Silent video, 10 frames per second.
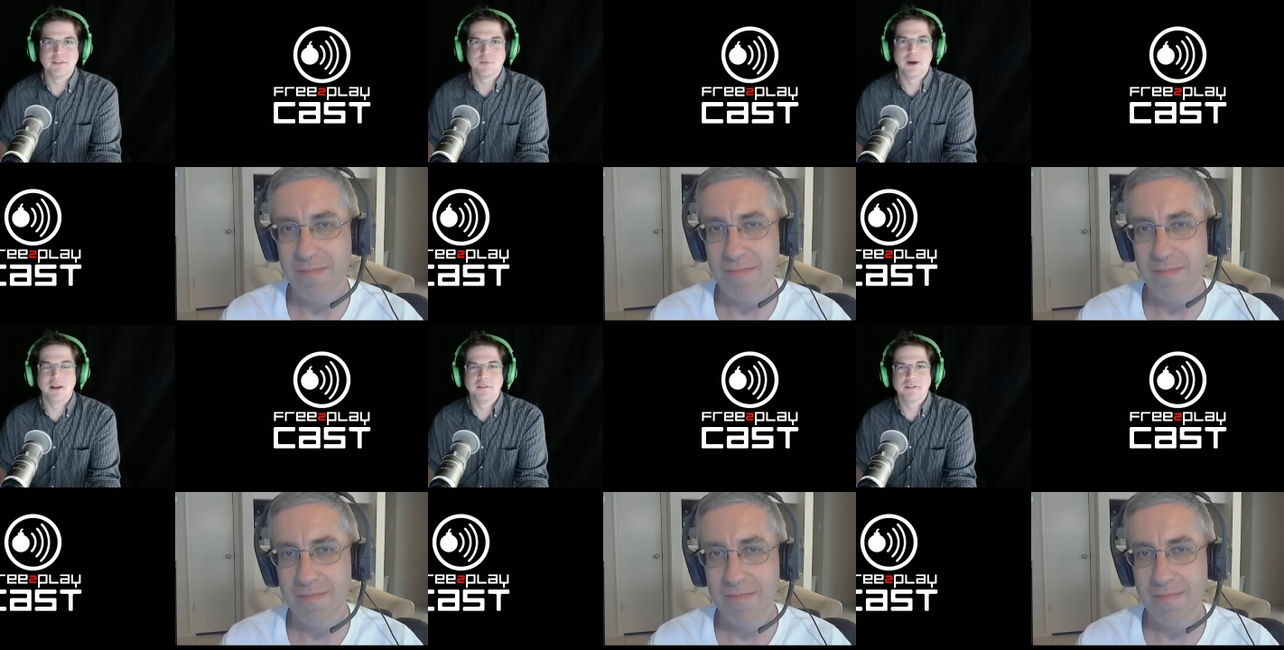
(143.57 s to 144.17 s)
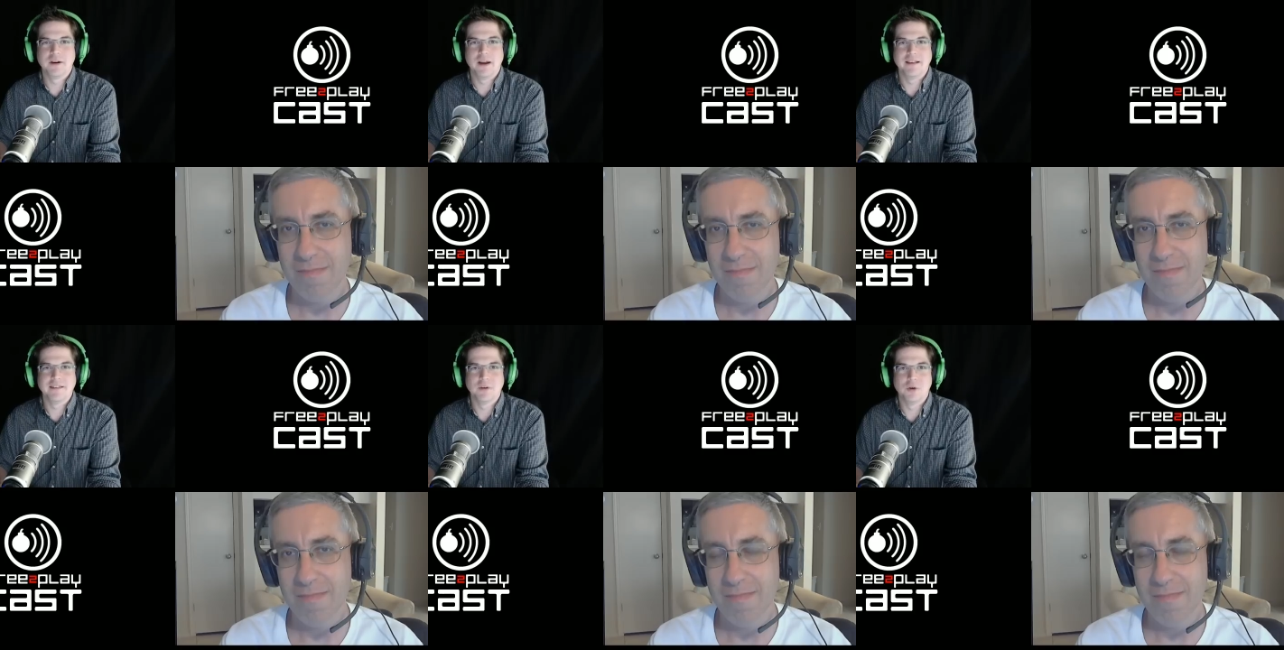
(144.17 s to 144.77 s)
Speaker 1: WildStar
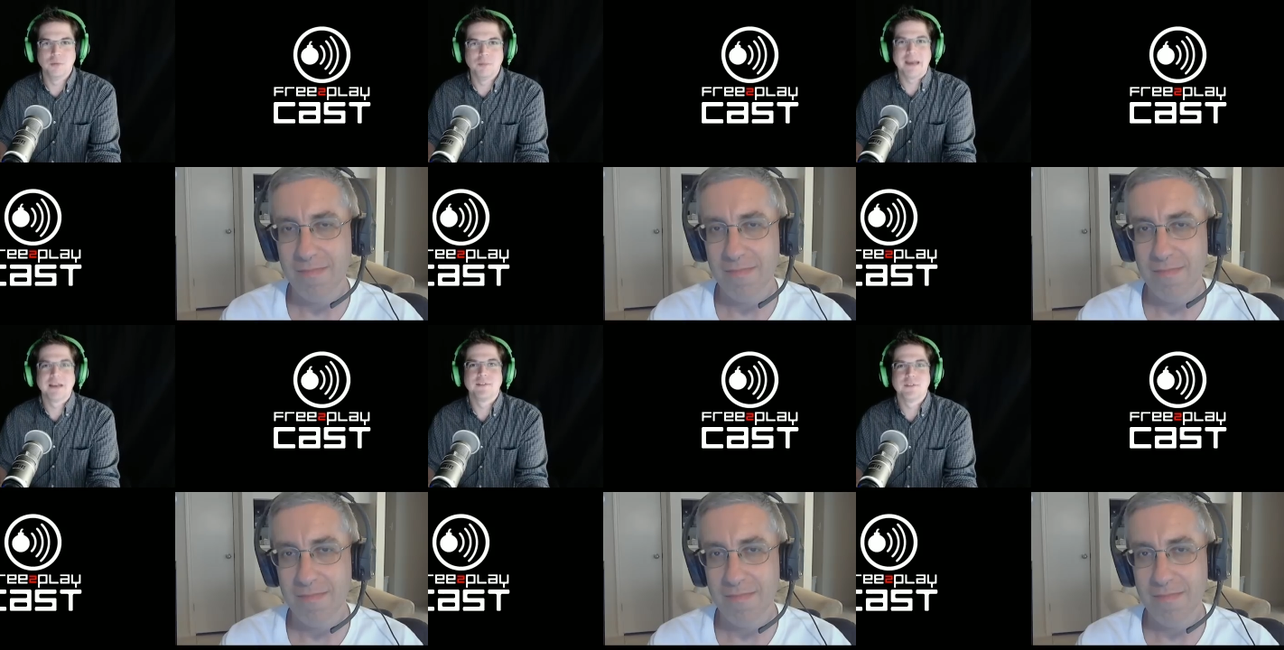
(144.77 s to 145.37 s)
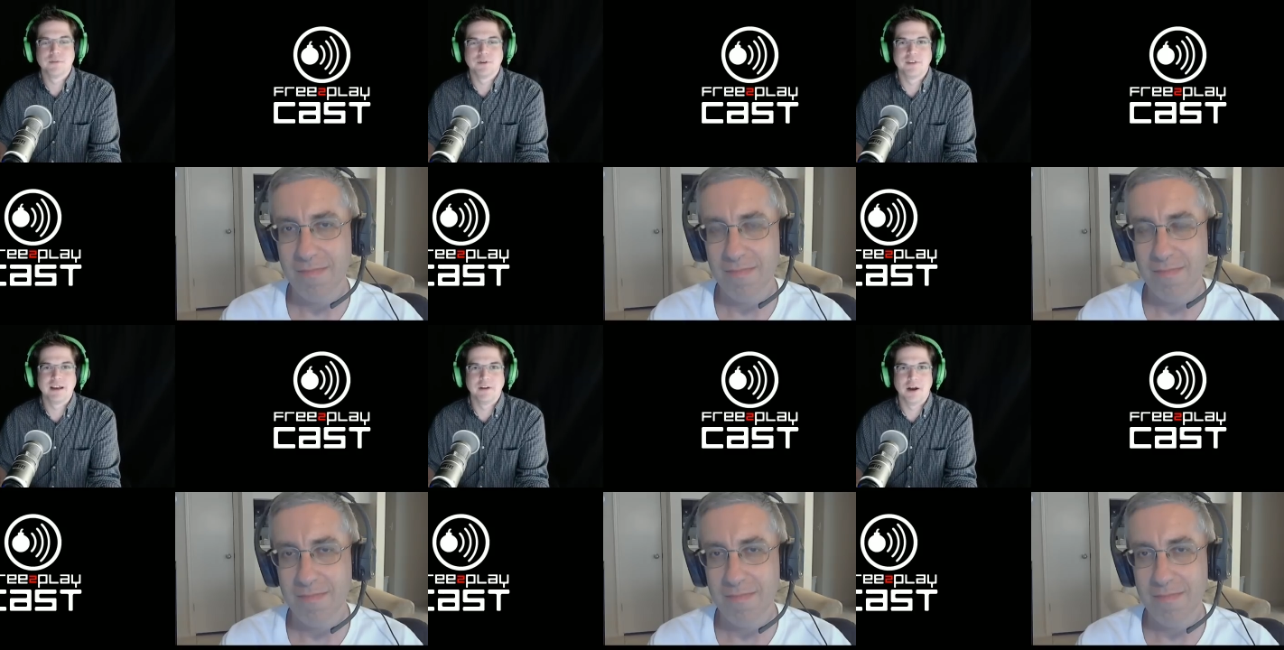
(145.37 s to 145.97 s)
has the whole mega server
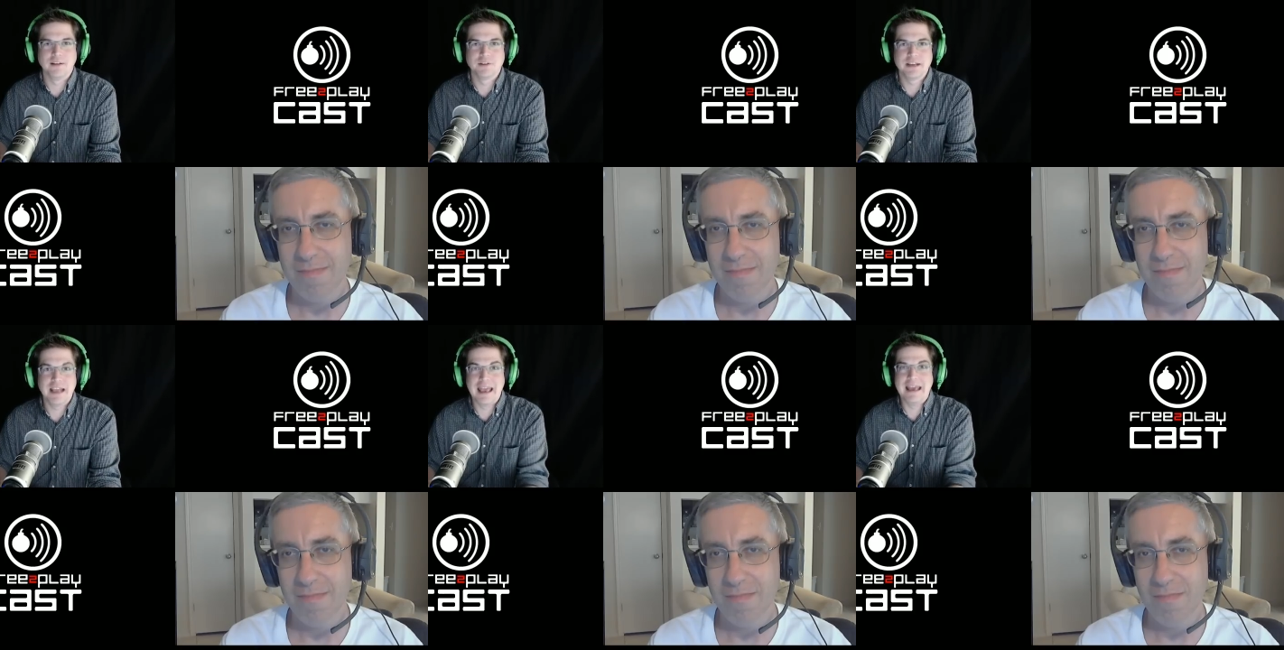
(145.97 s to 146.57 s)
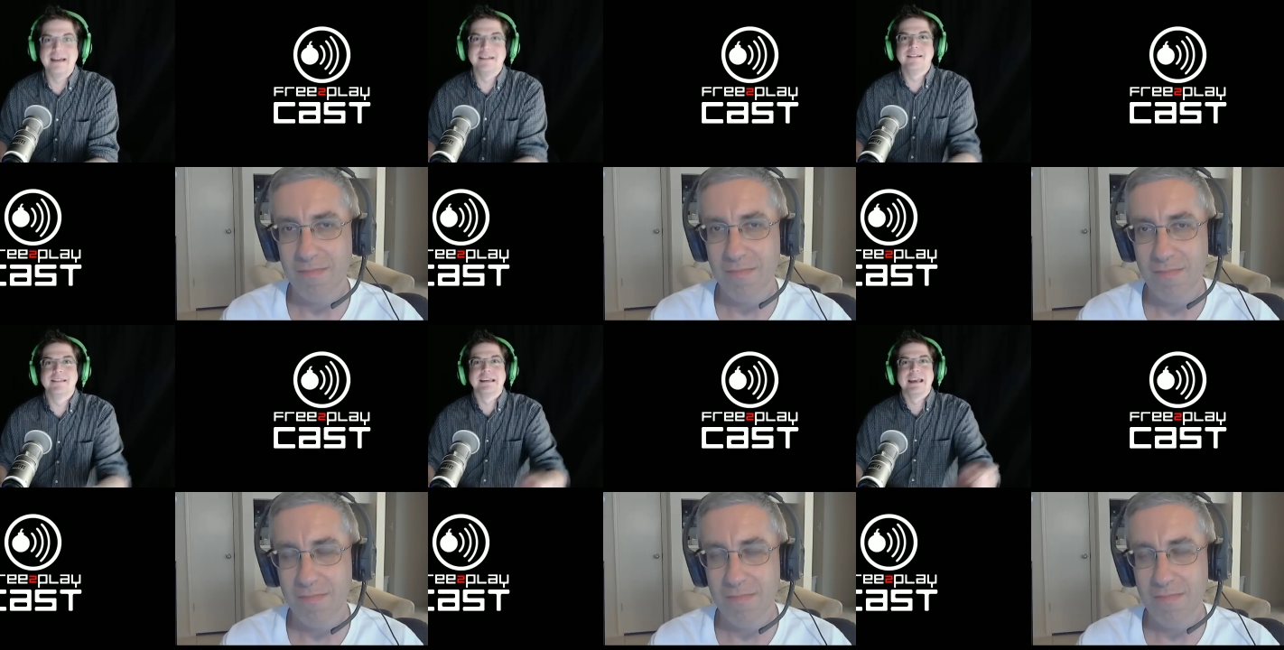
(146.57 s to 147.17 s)
technology, and
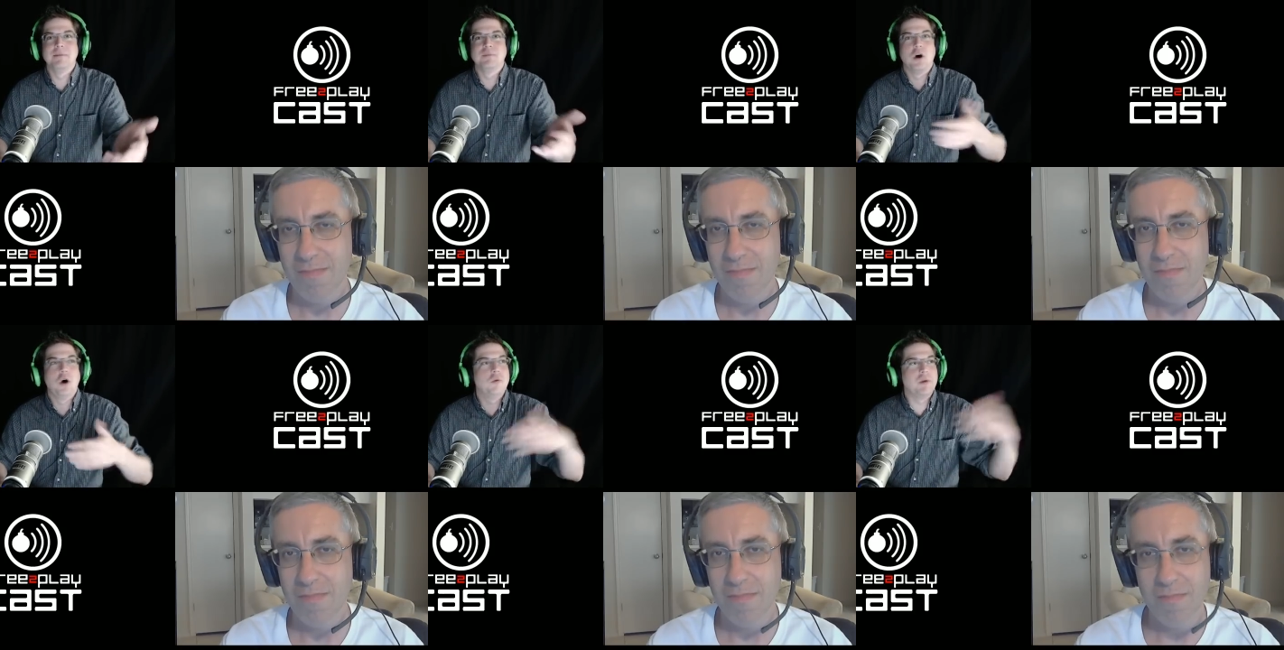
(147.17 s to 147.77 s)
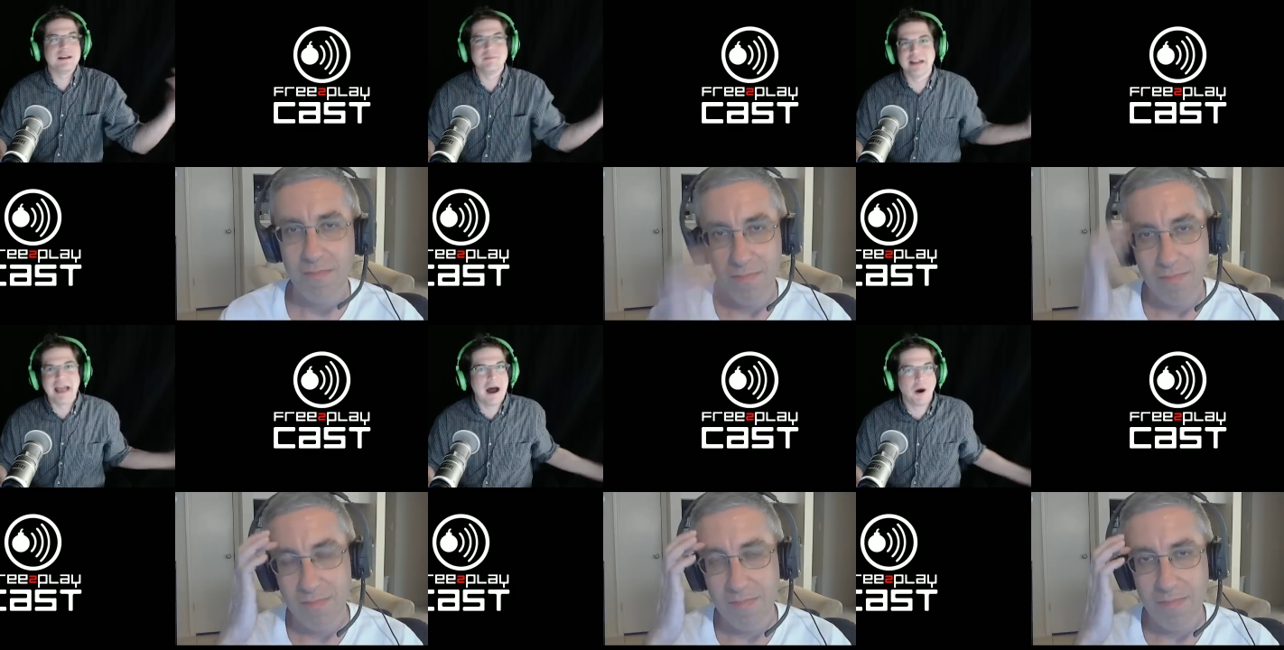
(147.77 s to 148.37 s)
the game's already been
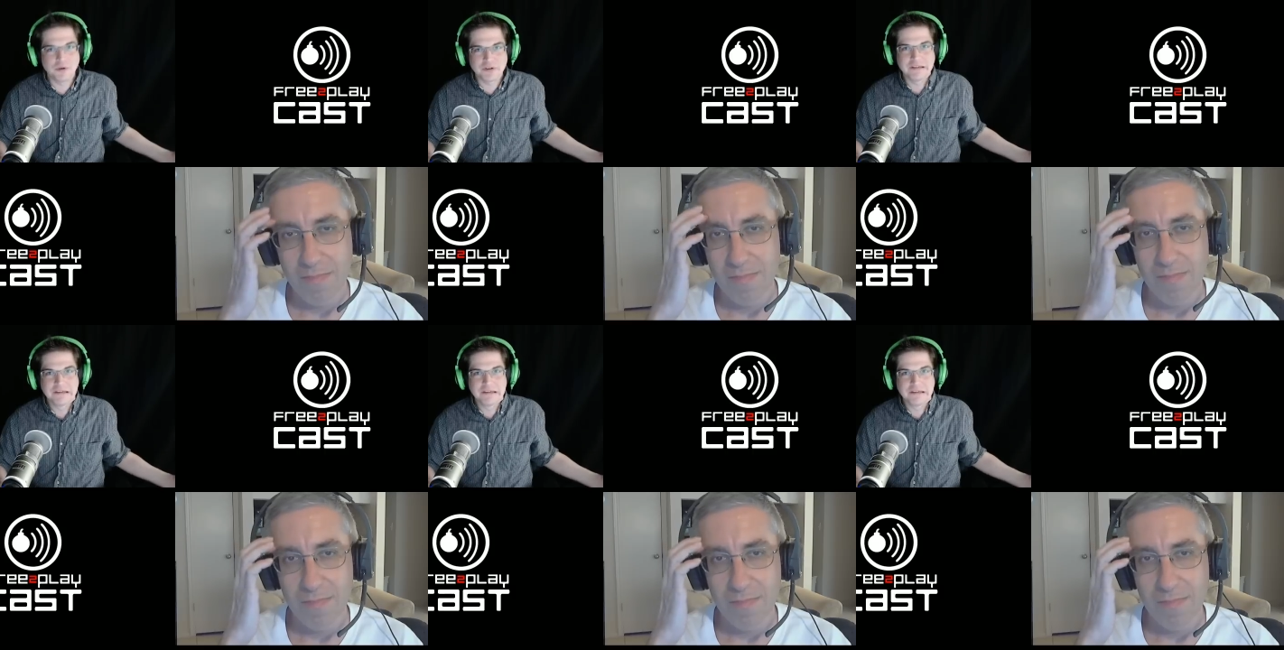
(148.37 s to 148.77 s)
out